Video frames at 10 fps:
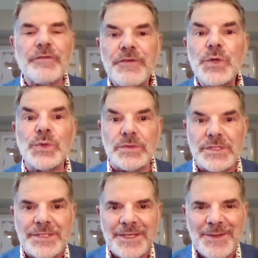
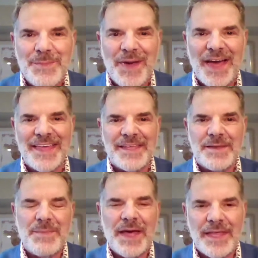used by
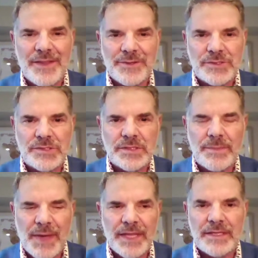
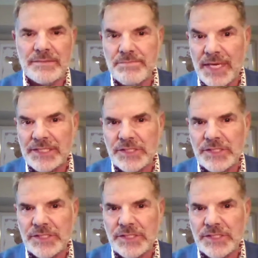the mixed